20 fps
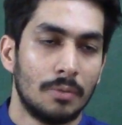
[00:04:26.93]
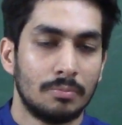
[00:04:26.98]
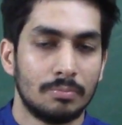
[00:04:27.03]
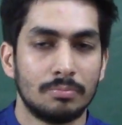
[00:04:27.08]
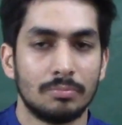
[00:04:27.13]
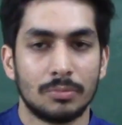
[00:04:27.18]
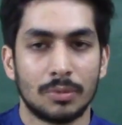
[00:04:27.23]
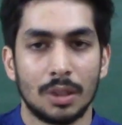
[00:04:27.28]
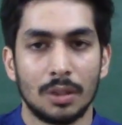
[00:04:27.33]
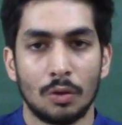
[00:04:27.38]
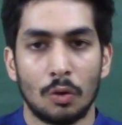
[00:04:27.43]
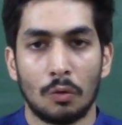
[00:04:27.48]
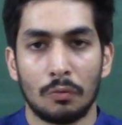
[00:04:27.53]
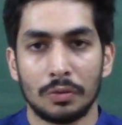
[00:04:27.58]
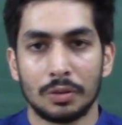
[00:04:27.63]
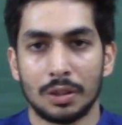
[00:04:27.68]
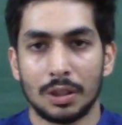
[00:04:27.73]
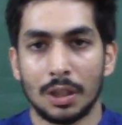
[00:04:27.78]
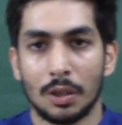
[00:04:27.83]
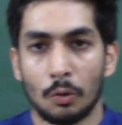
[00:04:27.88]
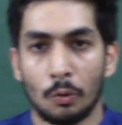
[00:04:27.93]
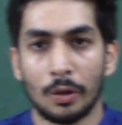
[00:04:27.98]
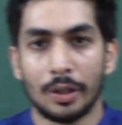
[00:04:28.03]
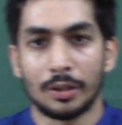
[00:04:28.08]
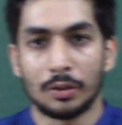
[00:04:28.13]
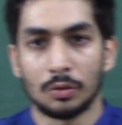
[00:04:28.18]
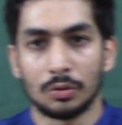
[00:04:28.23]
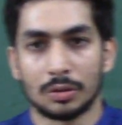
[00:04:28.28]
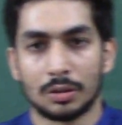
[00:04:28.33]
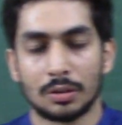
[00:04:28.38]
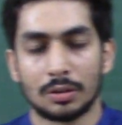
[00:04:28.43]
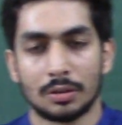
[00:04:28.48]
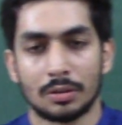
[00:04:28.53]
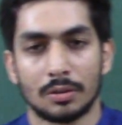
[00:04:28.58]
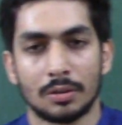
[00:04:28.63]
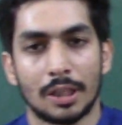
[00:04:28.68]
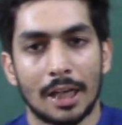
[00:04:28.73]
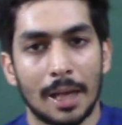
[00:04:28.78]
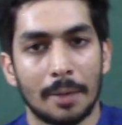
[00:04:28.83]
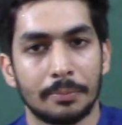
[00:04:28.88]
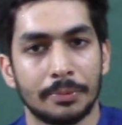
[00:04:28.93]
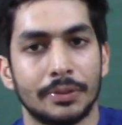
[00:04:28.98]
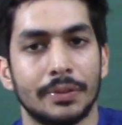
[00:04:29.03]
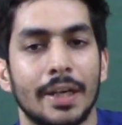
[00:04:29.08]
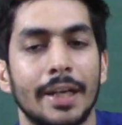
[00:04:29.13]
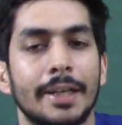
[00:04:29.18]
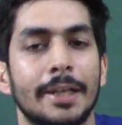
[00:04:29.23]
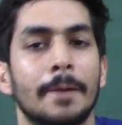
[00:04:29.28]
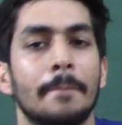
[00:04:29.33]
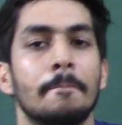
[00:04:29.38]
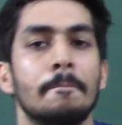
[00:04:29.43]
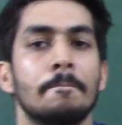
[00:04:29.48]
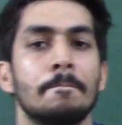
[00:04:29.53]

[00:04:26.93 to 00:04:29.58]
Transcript: then obviously avoid those labs, right?